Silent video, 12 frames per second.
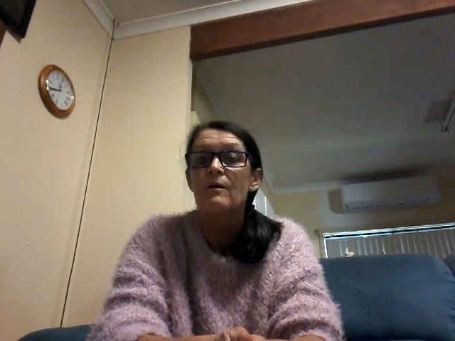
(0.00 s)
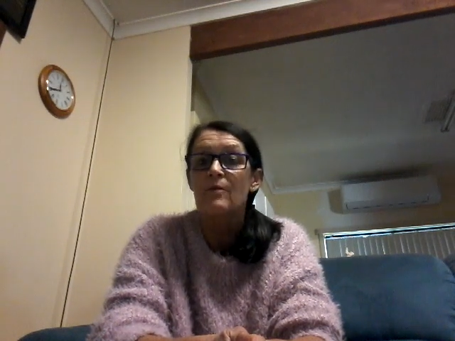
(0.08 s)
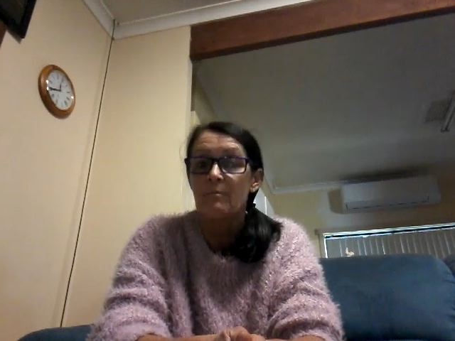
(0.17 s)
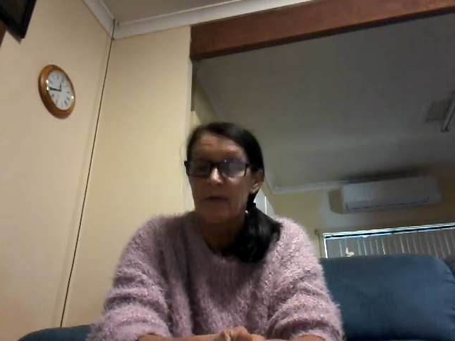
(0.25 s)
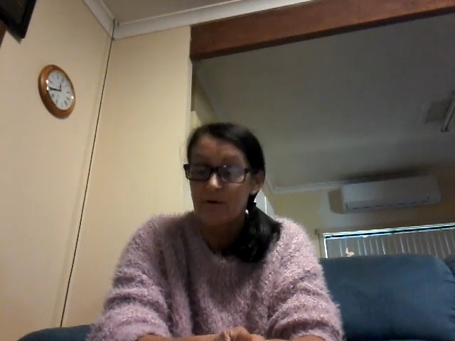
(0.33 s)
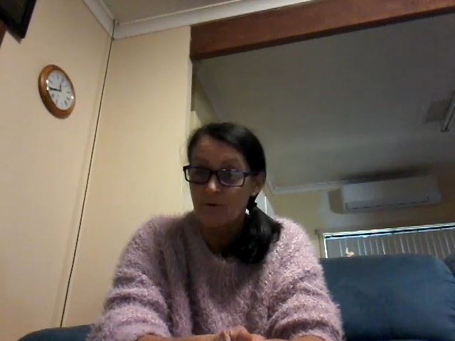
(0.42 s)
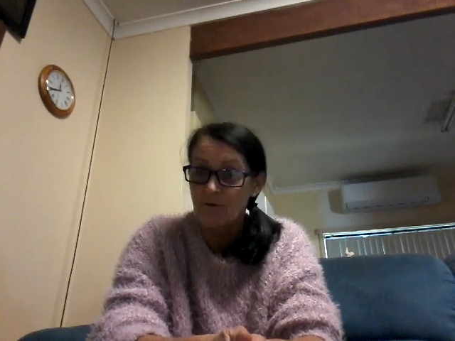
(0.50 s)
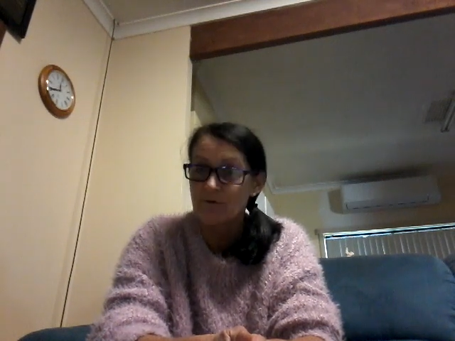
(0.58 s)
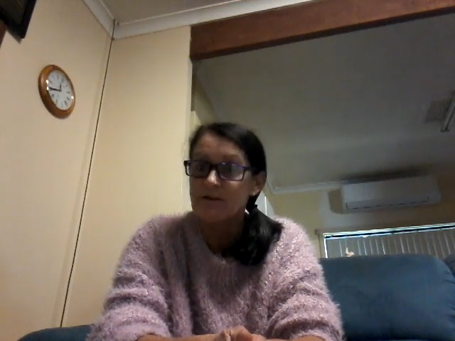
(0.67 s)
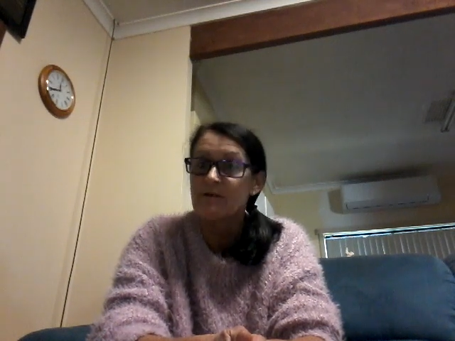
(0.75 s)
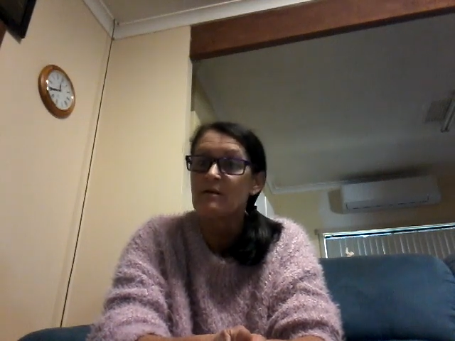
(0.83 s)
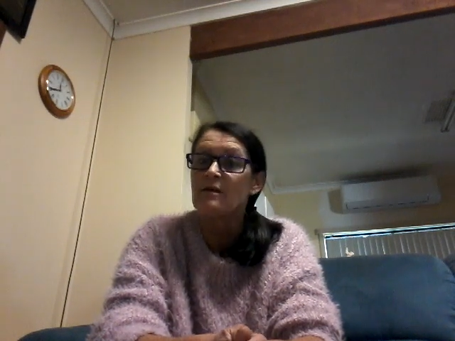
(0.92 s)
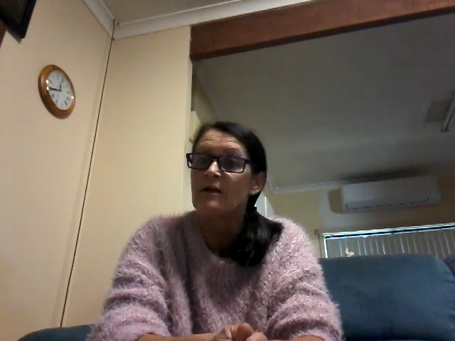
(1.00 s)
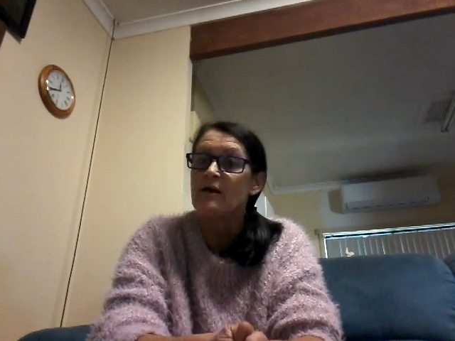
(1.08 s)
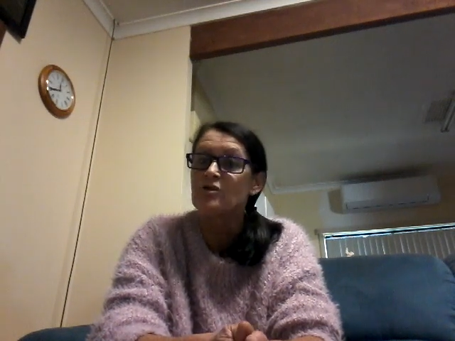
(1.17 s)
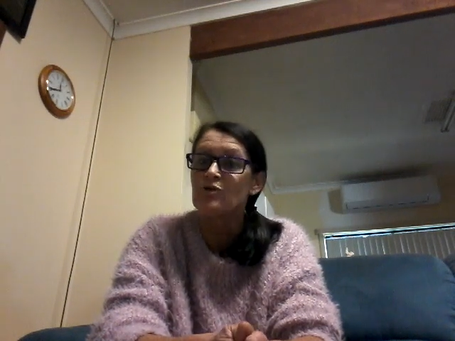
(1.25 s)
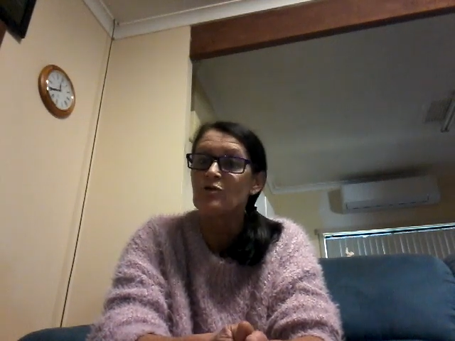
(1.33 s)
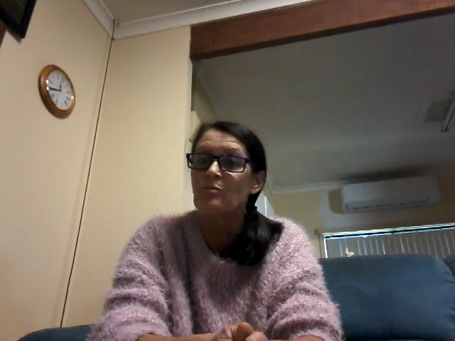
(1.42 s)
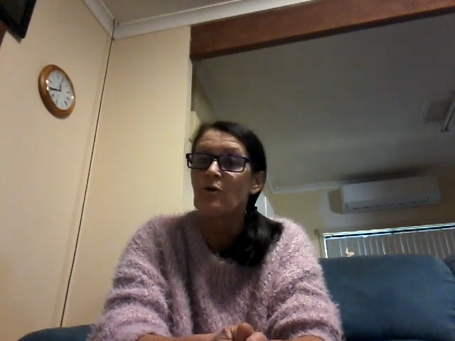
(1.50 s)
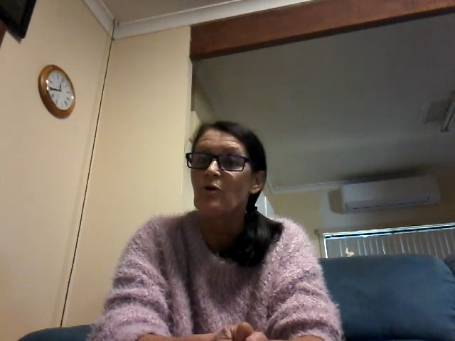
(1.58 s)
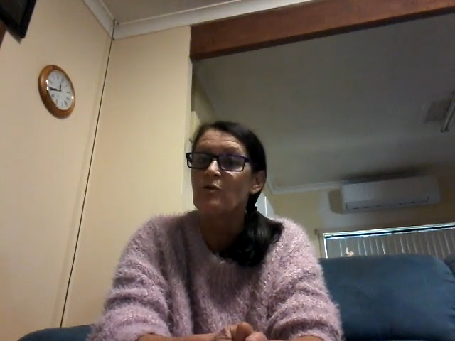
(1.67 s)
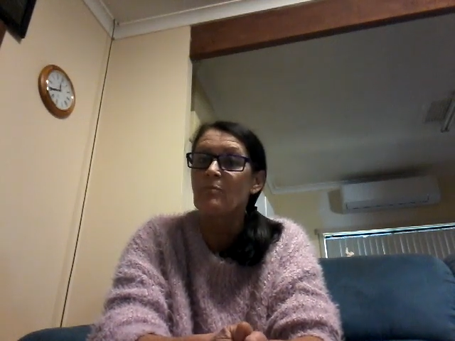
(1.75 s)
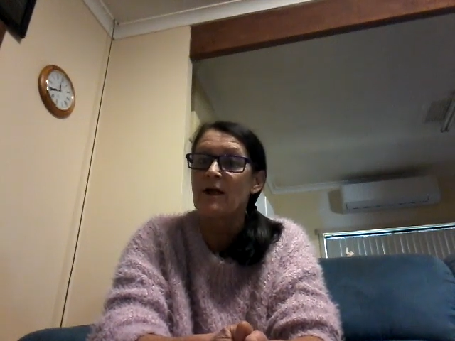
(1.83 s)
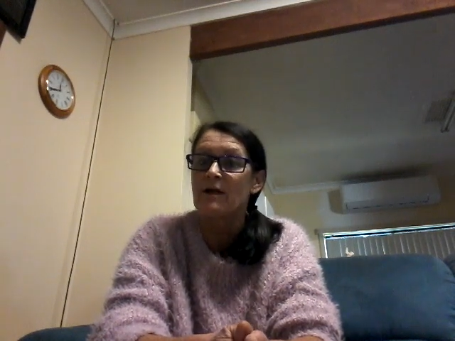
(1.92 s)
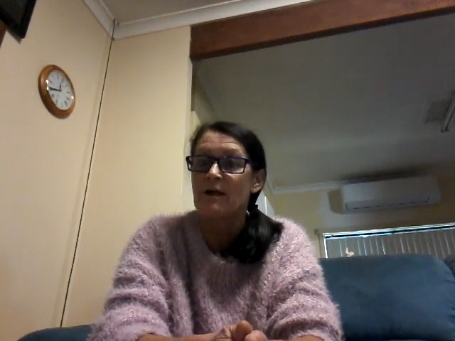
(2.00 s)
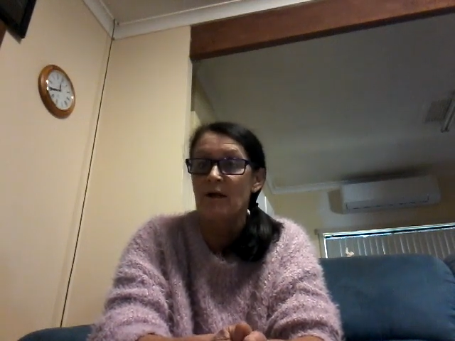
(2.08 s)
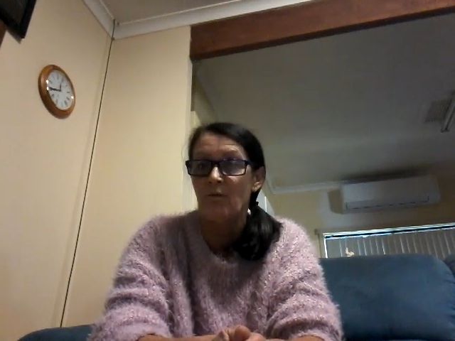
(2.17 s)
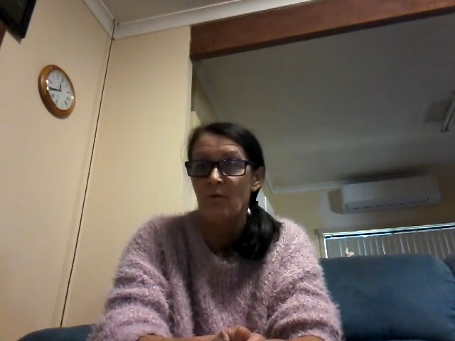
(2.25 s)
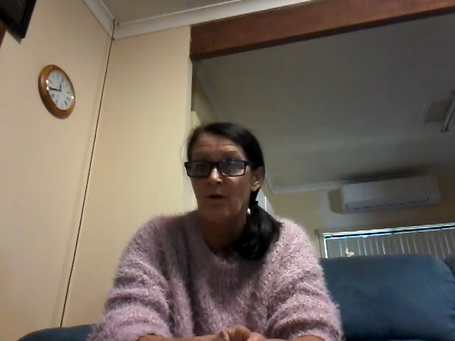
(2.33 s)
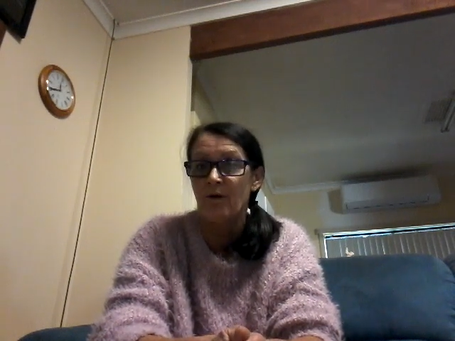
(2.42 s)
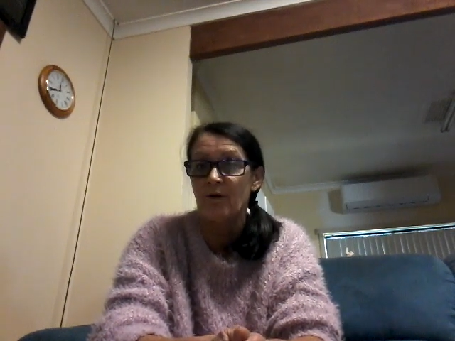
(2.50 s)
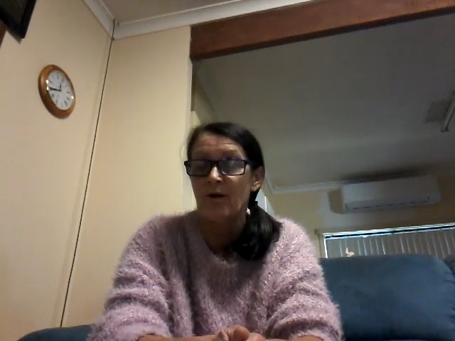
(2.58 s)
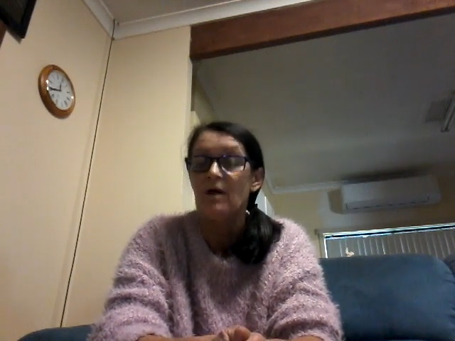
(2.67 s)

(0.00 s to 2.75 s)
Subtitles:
The medical's in the National Broadband Network.